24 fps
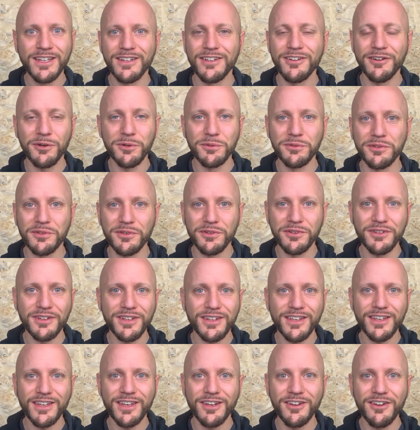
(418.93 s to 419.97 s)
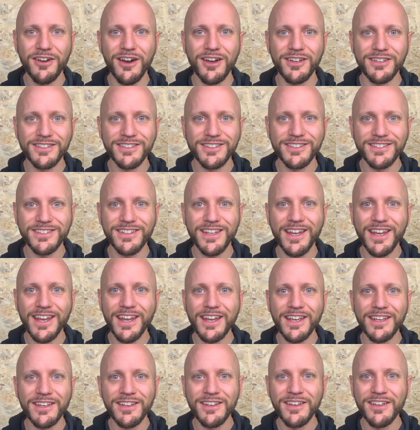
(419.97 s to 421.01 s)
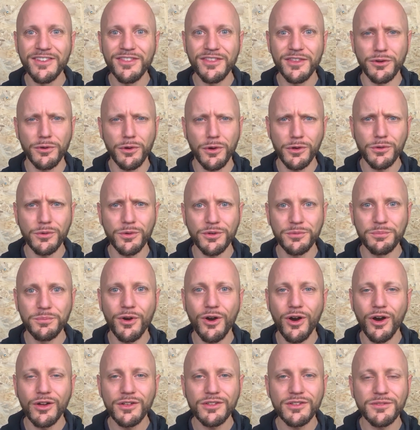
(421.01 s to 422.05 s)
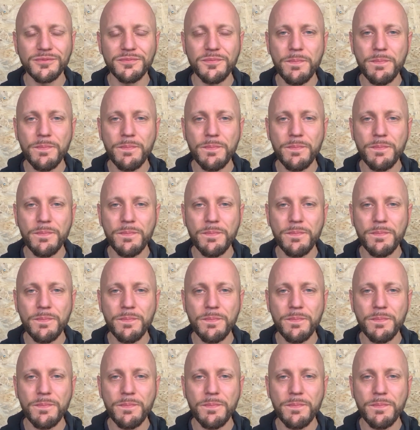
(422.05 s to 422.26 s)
also cannot stay that awkward pause.